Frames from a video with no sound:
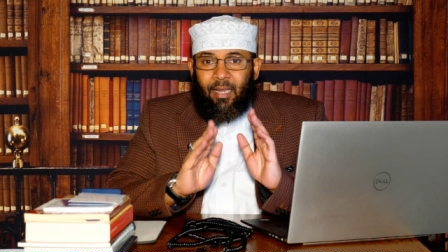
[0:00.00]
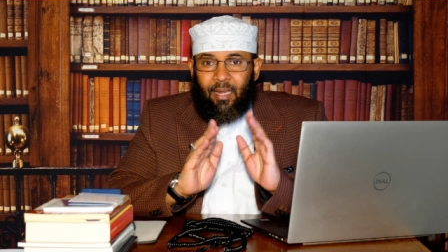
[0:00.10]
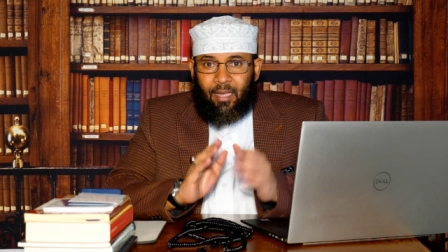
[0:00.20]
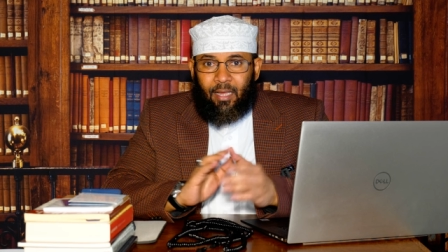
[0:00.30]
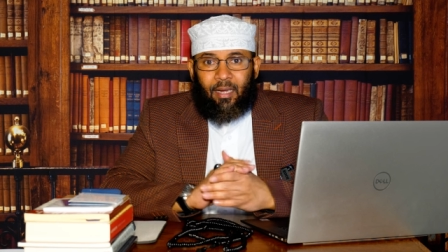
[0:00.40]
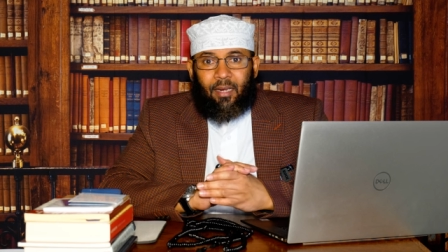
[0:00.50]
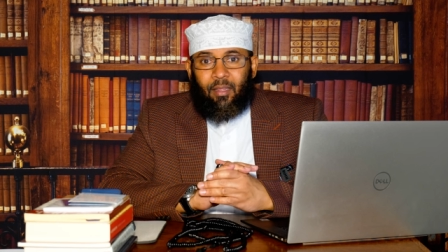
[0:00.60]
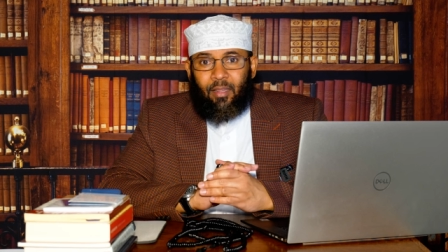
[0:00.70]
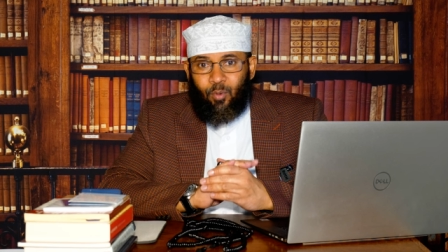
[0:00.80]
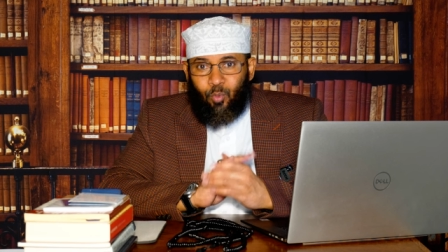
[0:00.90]
there,
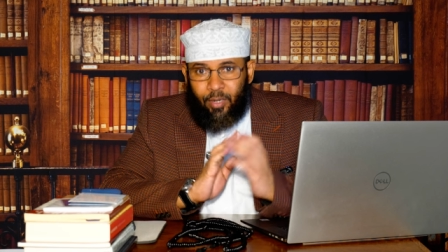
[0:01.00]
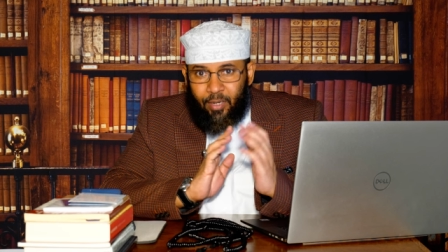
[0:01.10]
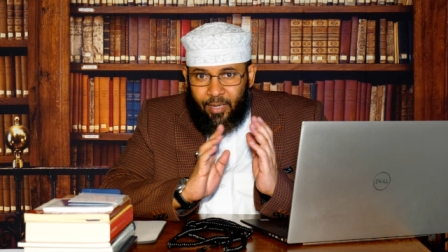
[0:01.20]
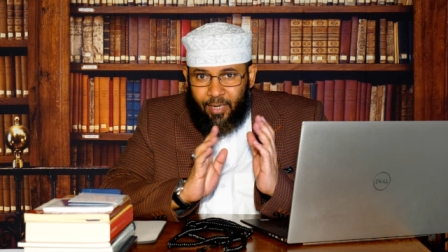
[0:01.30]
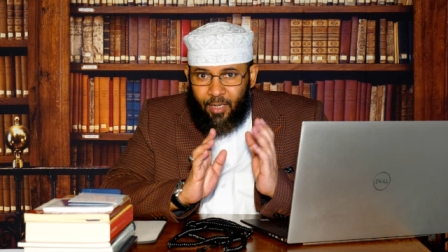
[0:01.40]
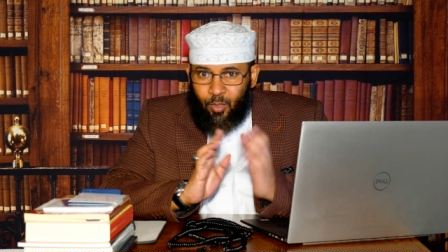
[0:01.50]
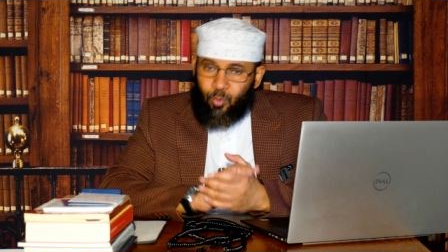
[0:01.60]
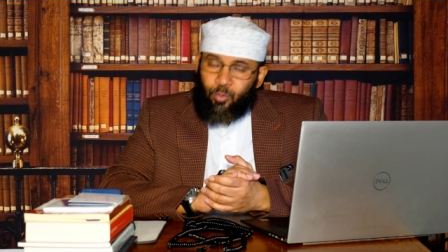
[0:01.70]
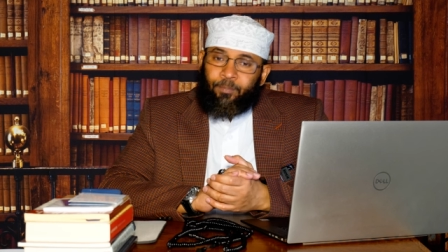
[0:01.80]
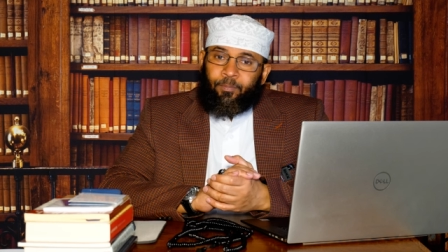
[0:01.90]
the one they do